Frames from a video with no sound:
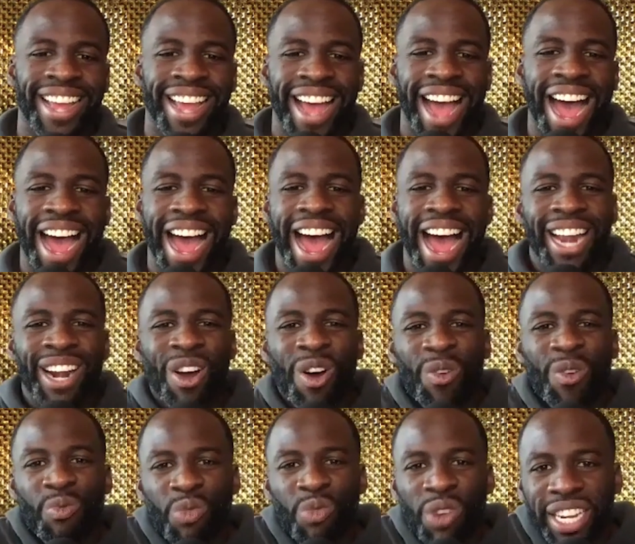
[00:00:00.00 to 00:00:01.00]
I
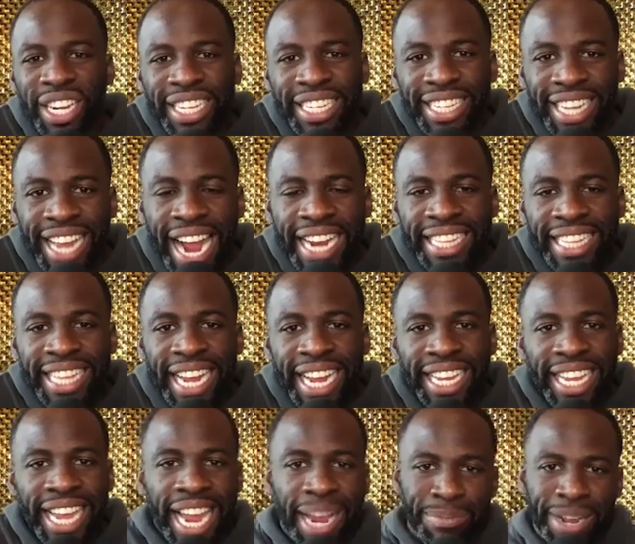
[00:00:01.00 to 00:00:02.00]
don't really like that
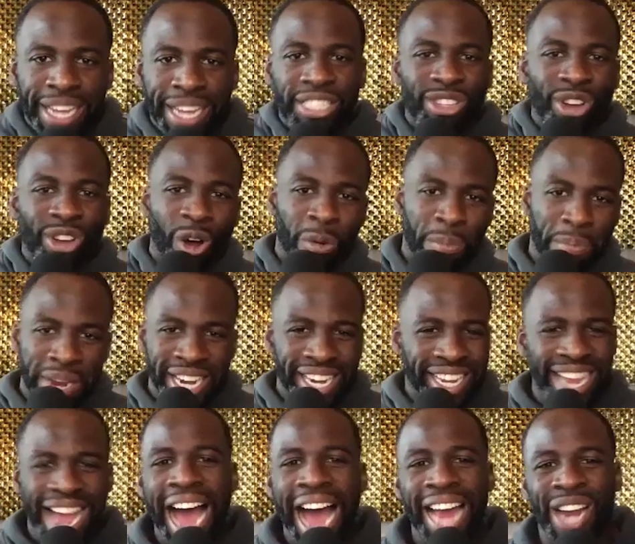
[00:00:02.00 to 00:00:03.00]
game. That's the old
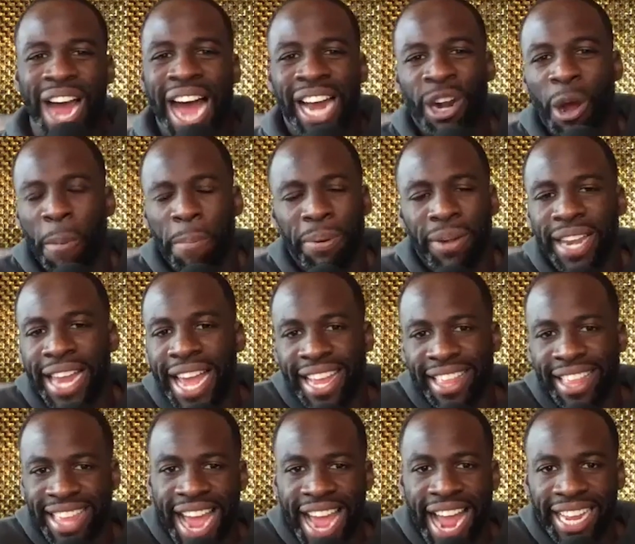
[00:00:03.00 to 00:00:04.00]
media. I don't play
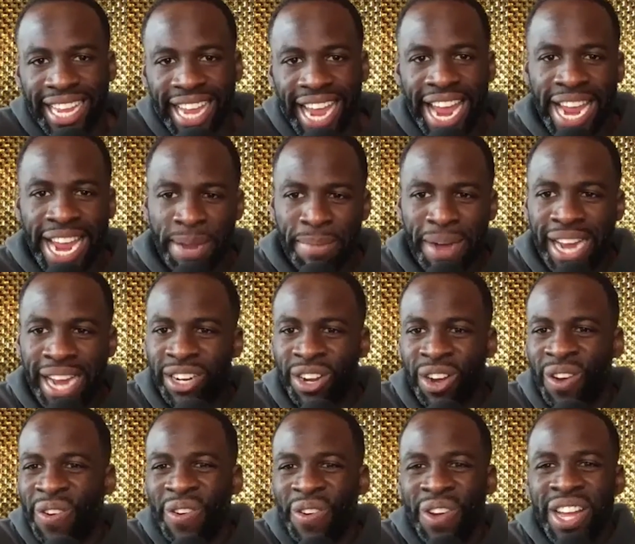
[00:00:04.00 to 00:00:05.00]
that game.
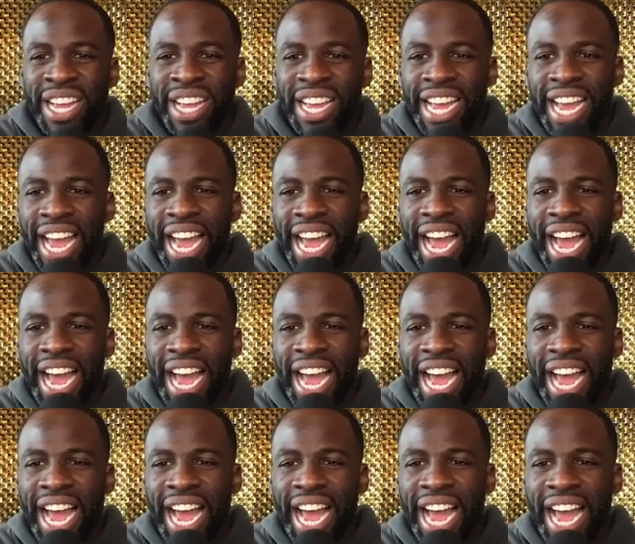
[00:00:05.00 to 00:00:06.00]
I'm
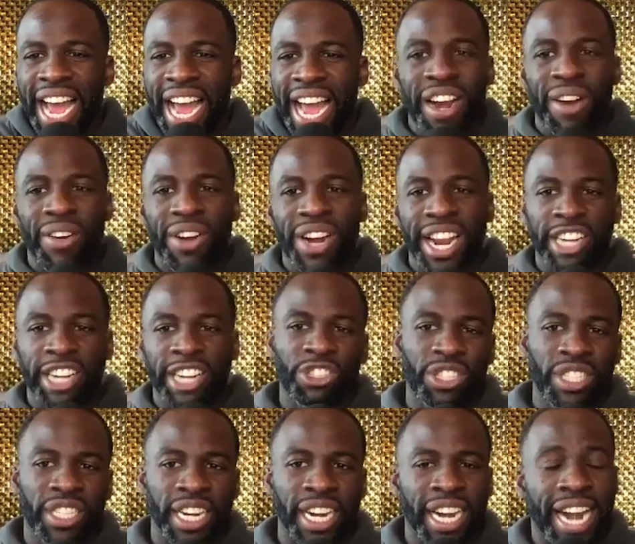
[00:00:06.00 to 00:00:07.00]
not very interested in